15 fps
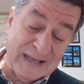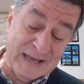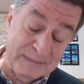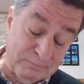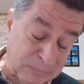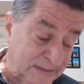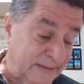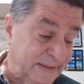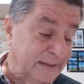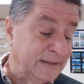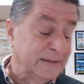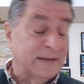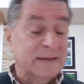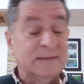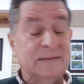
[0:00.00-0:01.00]
that
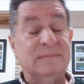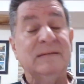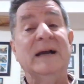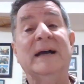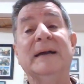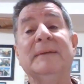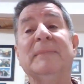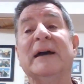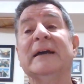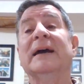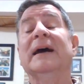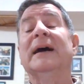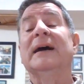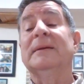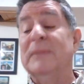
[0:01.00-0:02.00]
plea, that cry, my
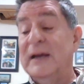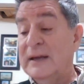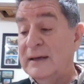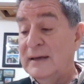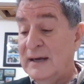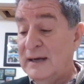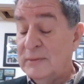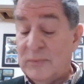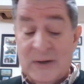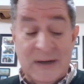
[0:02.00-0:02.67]
God,